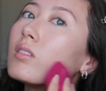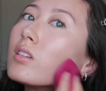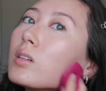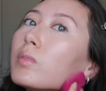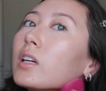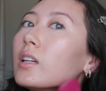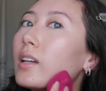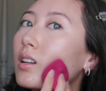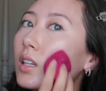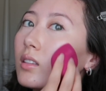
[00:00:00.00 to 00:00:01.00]
and I'll bring it
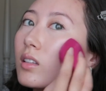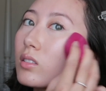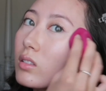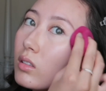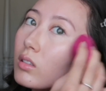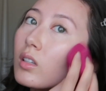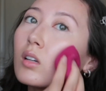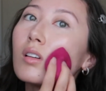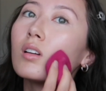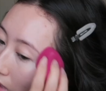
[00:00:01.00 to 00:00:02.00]
down like this.
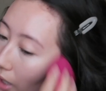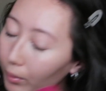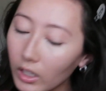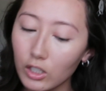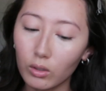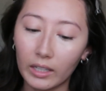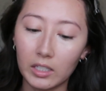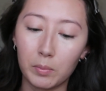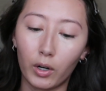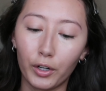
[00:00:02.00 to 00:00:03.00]
I really do like
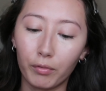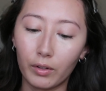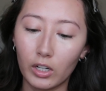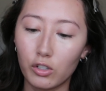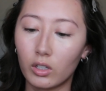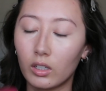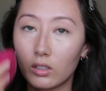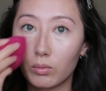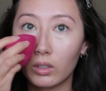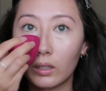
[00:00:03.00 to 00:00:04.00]
this Mario foundation.
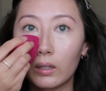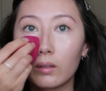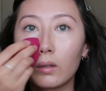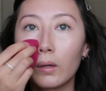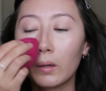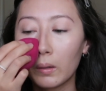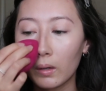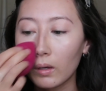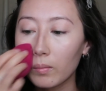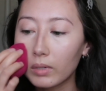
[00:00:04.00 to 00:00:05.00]
It's really good,
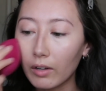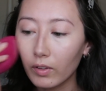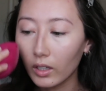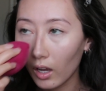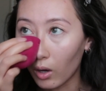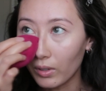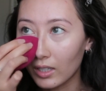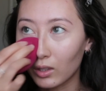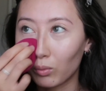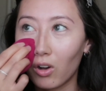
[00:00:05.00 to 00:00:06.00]
but I feel like I always
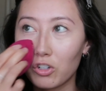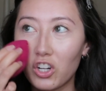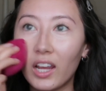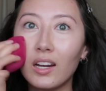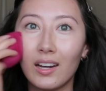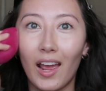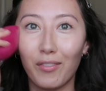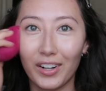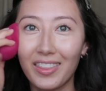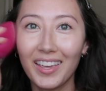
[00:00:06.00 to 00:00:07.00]
get the wrong shade in
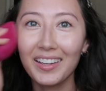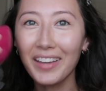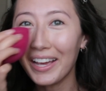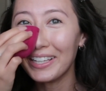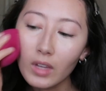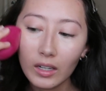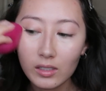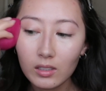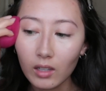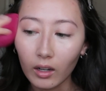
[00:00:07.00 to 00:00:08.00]
everything. I
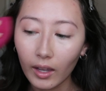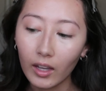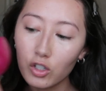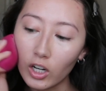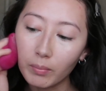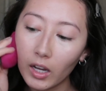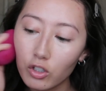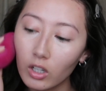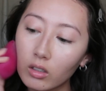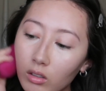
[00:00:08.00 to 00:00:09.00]
suck at shade
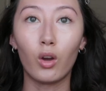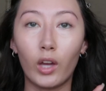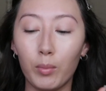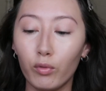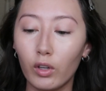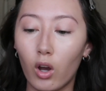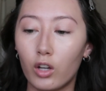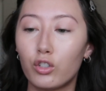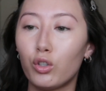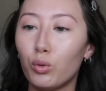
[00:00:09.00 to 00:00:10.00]
matching. Okay, moving
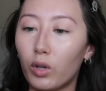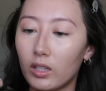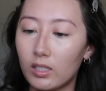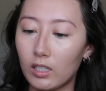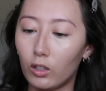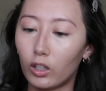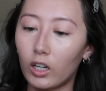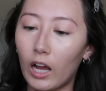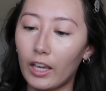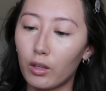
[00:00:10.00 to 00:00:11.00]
on to
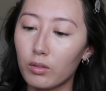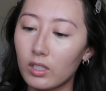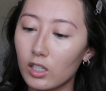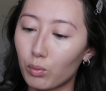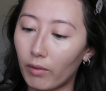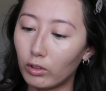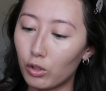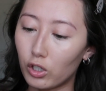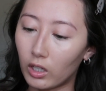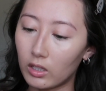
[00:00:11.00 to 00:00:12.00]
concealer. I use this
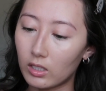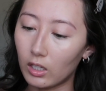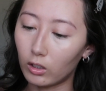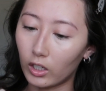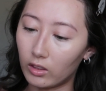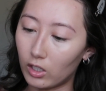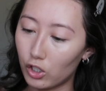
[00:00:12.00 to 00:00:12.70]
Revolution concealer in the